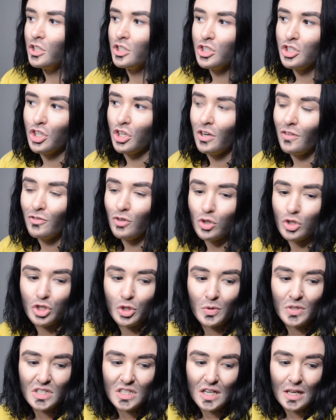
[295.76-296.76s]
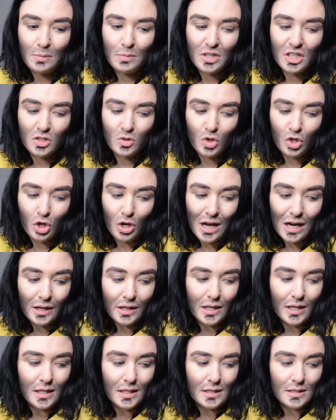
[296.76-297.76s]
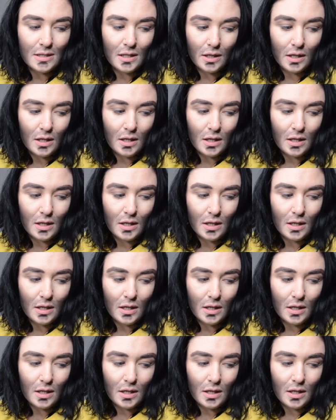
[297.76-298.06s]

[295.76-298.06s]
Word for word: Shouldn't have told you his name because we're not getting a second.